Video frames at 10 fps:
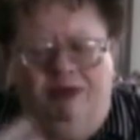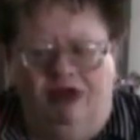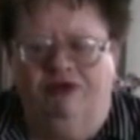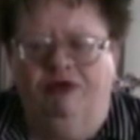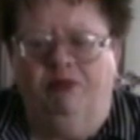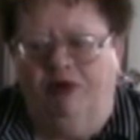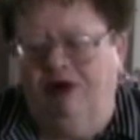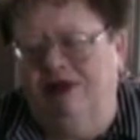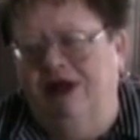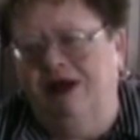belong to a
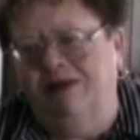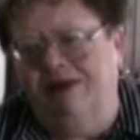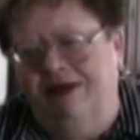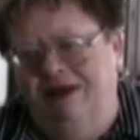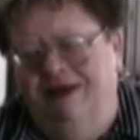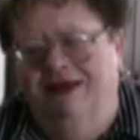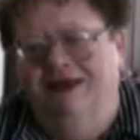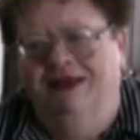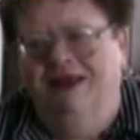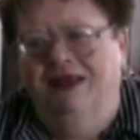book club,
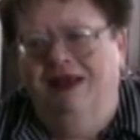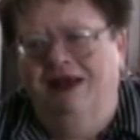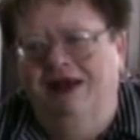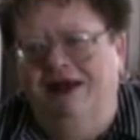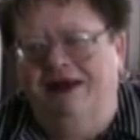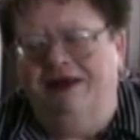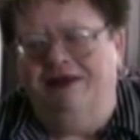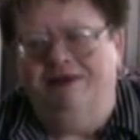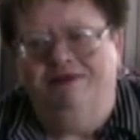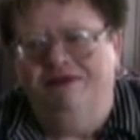
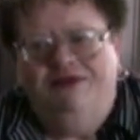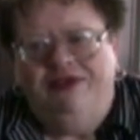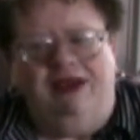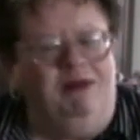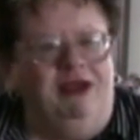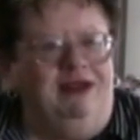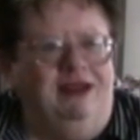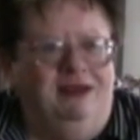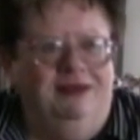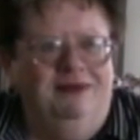and same idea.